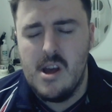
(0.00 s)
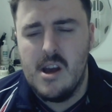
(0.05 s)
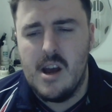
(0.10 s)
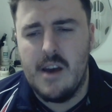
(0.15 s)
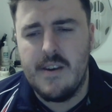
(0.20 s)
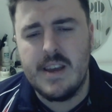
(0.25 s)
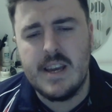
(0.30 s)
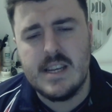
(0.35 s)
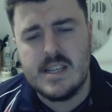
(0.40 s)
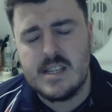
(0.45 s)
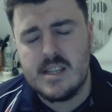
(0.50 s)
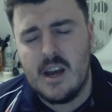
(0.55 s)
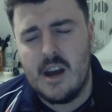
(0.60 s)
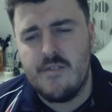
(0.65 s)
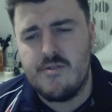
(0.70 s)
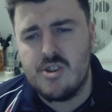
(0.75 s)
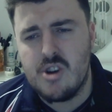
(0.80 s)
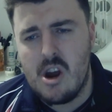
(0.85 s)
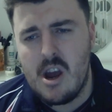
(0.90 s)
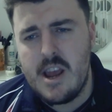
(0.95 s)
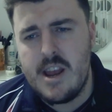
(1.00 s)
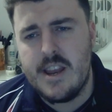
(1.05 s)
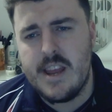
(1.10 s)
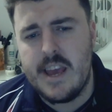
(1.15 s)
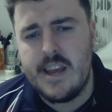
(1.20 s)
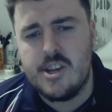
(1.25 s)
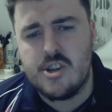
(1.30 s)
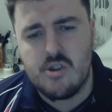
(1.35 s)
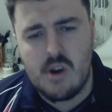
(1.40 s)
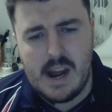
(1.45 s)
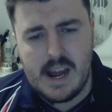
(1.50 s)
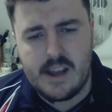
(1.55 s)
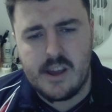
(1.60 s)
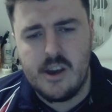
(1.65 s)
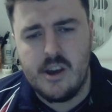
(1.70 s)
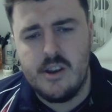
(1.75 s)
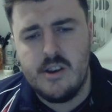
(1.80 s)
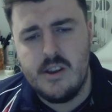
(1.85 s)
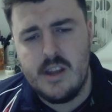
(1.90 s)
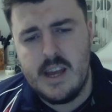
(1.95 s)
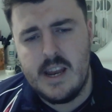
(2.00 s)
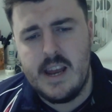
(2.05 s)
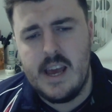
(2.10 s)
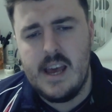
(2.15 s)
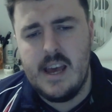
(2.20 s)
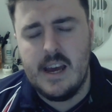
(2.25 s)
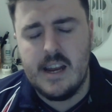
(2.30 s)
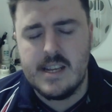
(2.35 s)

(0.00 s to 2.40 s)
I think I've tried a dragon in it,